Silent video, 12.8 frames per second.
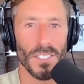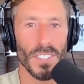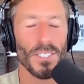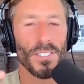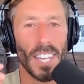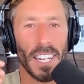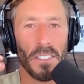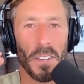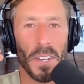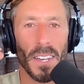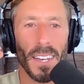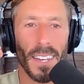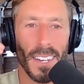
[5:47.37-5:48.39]
This is kind of
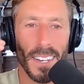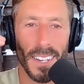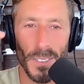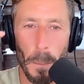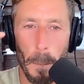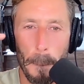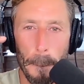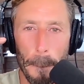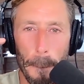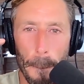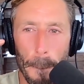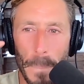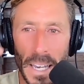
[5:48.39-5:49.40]
the
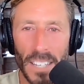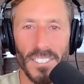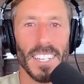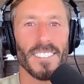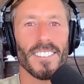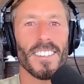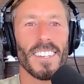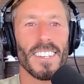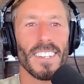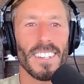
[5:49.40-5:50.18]
basics,